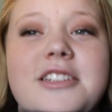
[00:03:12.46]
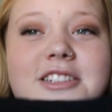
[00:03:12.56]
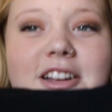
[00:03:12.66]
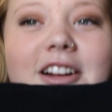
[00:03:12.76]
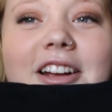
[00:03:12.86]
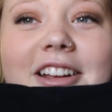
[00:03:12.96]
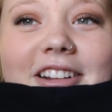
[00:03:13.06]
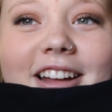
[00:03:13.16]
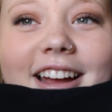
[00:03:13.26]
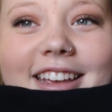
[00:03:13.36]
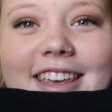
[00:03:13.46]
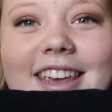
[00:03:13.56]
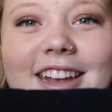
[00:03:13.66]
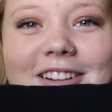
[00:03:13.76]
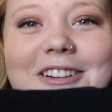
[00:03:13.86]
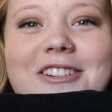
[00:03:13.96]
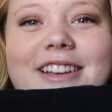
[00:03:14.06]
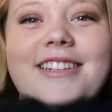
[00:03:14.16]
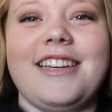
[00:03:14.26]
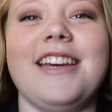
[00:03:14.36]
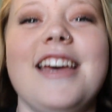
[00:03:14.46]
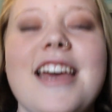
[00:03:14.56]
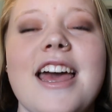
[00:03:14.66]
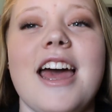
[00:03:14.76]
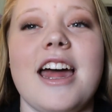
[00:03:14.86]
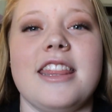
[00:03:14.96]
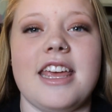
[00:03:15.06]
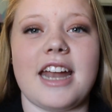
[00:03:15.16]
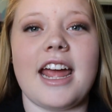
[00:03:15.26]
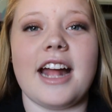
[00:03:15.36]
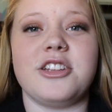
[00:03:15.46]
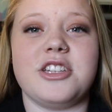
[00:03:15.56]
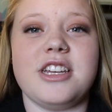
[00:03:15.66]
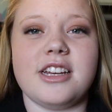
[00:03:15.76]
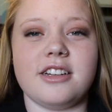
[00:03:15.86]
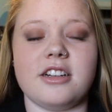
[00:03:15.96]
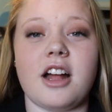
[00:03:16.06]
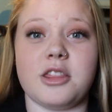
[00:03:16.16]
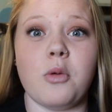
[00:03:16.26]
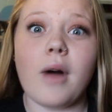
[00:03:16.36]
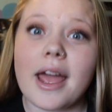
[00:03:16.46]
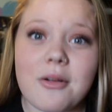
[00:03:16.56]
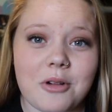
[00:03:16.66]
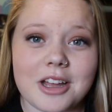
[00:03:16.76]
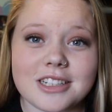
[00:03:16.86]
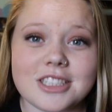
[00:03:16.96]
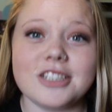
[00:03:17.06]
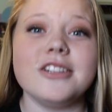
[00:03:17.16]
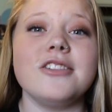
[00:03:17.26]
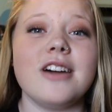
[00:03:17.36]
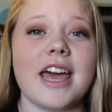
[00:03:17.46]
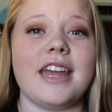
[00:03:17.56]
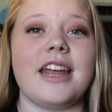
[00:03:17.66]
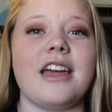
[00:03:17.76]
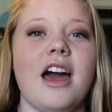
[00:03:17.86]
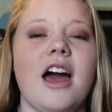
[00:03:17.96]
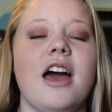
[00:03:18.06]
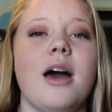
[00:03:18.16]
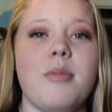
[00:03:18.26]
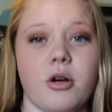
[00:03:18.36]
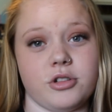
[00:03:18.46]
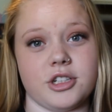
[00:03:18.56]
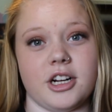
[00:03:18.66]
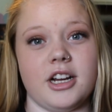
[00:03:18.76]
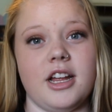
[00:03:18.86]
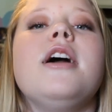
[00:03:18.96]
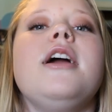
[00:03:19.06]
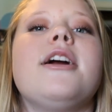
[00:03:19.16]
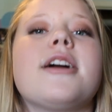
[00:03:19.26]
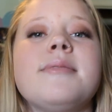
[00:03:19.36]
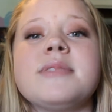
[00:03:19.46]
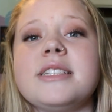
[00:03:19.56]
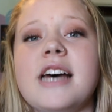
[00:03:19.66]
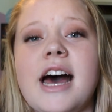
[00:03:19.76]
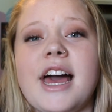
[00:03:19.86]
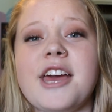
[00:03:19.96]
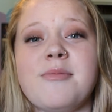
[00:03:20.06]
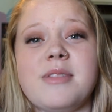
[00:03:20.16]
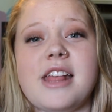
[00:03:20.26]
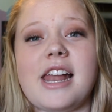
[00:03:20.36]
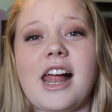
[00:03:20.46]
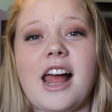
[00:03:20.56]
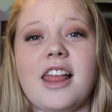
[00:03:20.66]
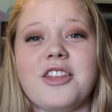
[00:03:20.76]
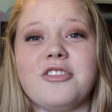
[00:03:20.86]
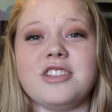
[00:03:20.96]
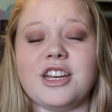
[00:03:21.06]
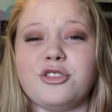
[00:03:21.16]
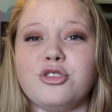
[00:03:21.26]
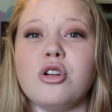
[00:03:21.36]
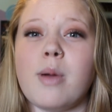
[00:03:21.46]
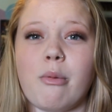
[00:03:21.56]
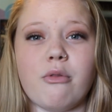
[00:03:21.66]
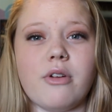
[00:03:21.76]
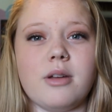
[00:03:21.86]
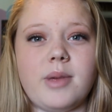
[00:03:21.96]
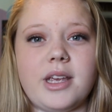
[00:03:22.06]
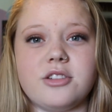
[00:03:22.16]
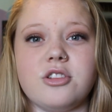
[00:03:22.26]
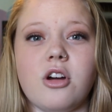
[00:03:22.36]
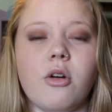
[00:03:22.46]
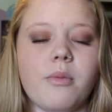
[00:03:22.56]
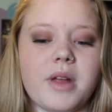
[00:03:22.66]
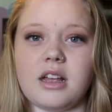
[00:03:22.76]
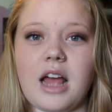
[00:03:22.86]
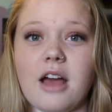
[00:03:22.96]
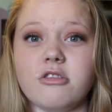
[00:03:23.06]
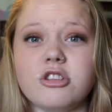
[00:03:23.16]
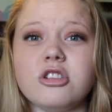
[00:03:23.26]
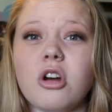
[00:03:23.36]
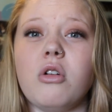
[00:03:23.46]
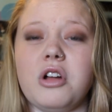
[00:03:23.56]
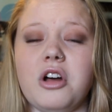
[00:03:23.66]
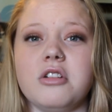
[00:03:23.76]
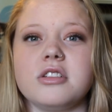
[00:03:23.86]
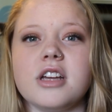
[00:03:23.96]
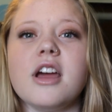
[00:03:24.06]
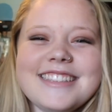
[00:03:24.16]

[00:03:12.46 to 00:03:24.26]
"Sorry, you're not Kian or Jc," and then I actually got the white one too, and I got a poster. Here comes a time that there was like 2 people in front of me, so I was so close.